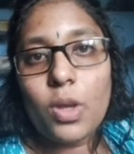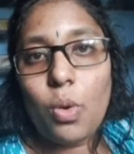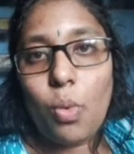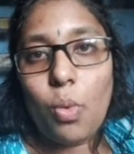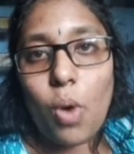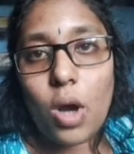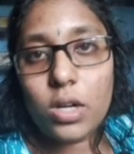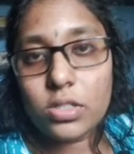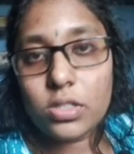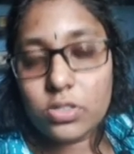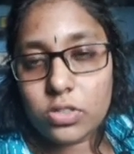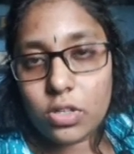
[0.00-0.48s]

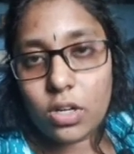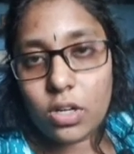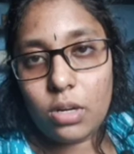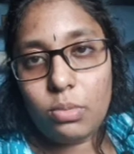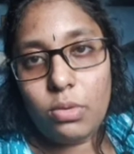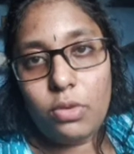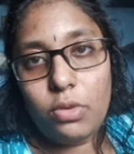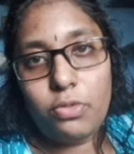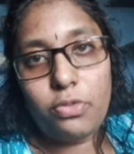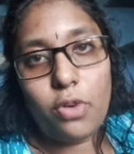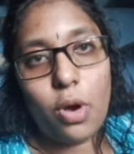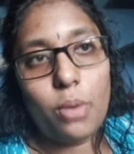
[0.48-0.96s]
water
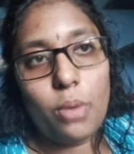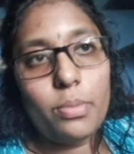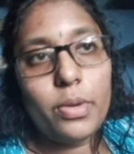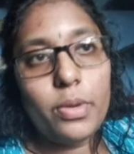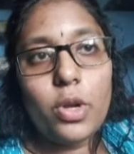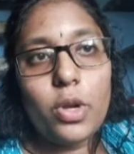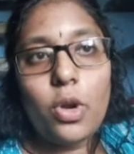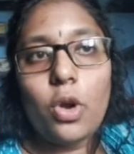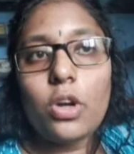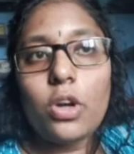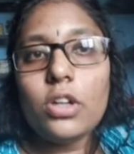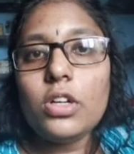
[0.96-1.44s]
soluble
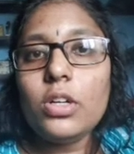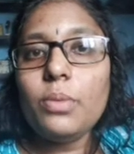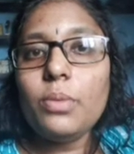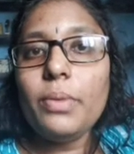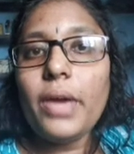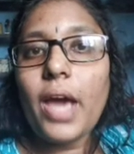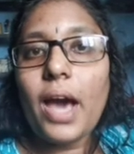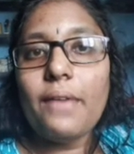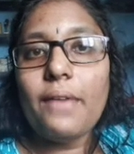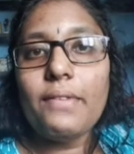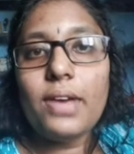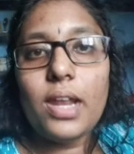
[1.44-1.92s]
form in order to
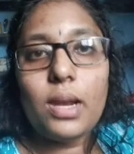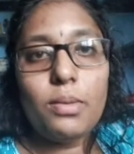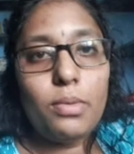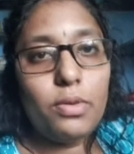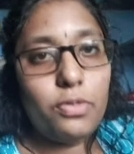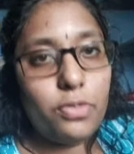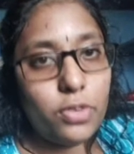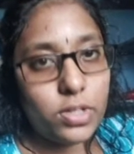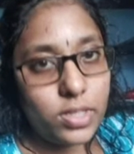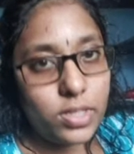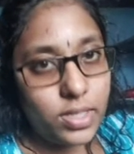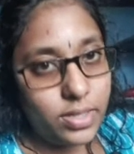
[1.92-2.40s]
be
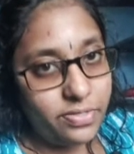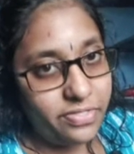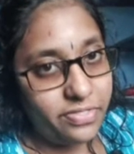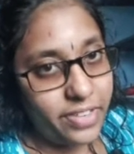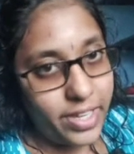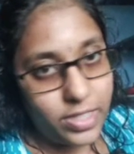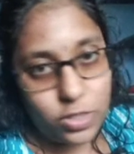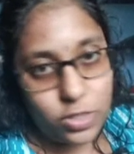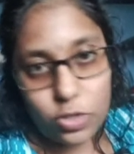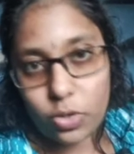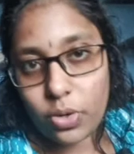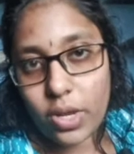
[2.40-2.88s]
available for the
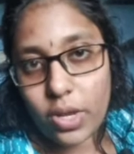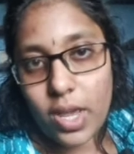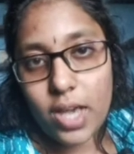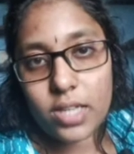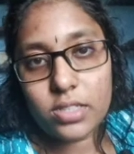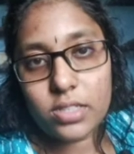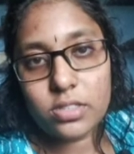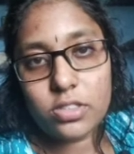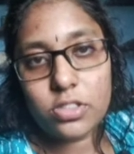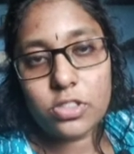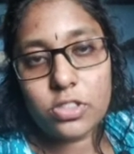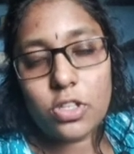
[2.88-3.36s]
phase 2
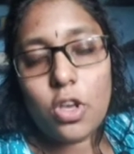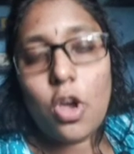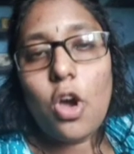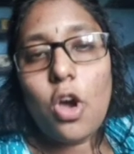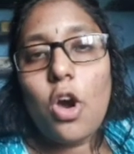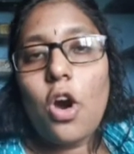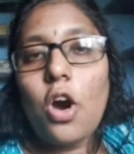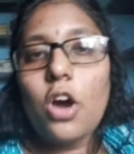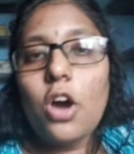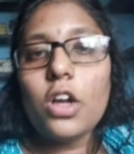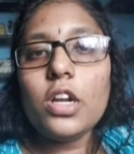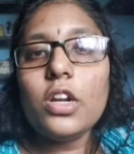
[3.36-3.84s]
reactions
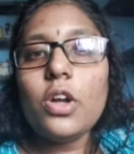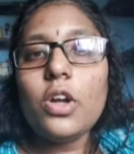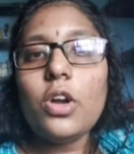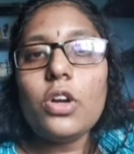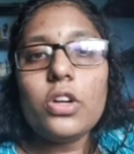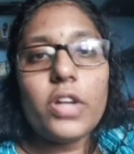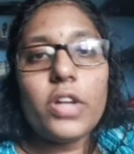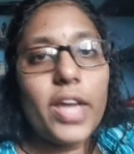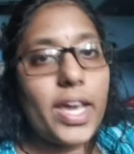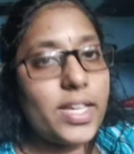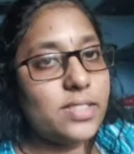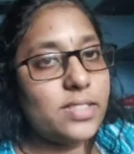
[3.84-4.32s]
or in
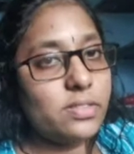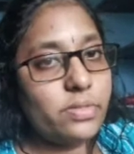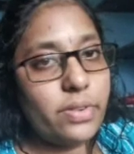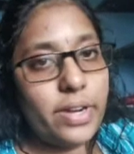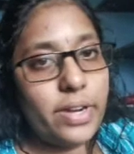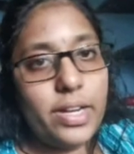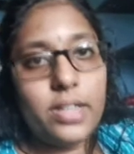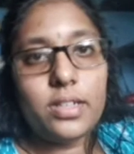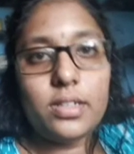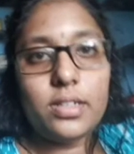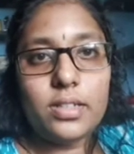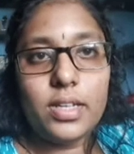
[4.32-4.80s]
order to
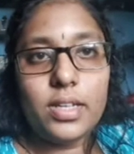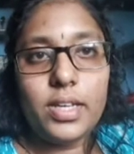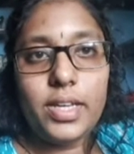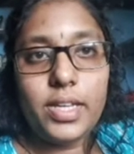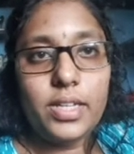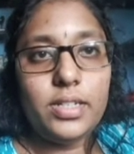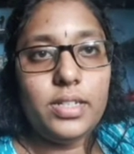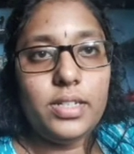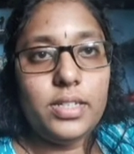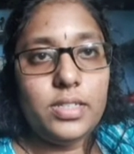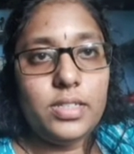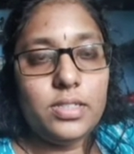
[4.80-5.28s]
excrete in the
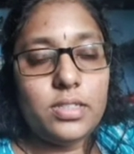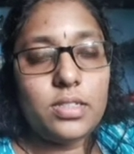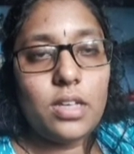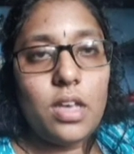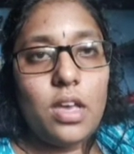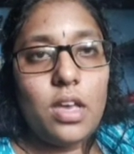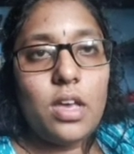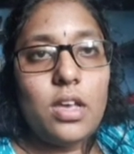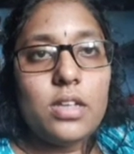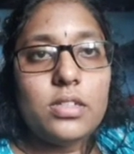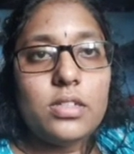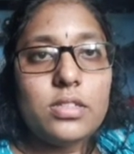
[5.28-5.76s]
kidneys.